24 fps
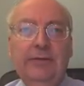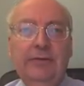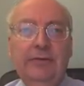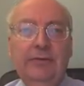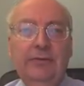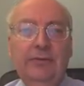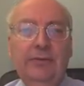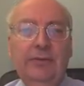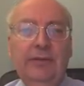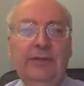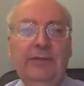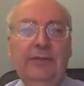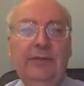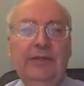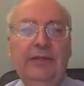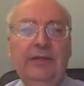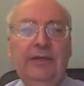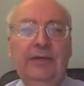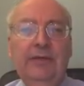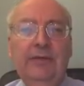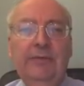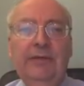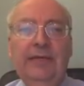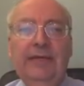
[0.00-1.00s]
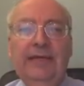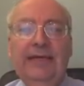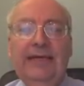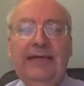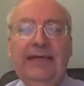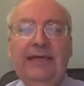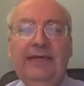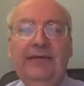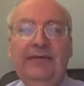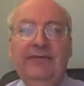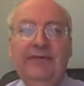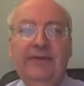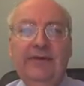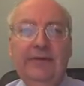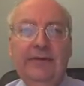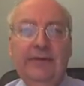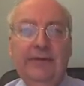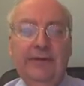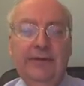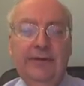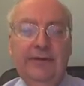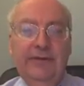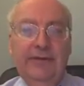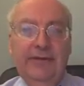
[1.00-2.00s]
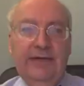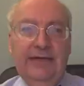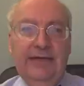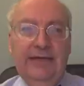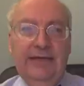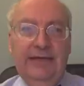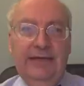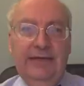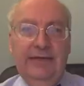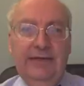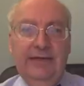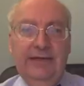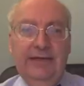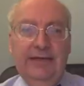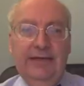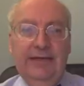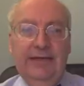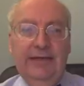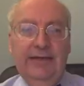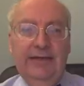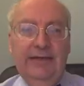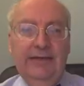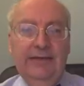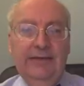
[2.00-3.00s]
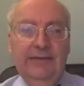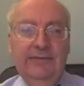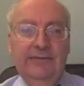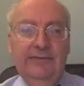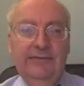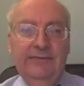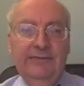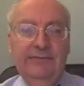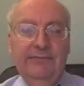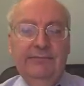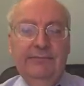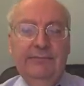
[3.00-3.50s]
Arabia, Madagascar, and the Canary Islands.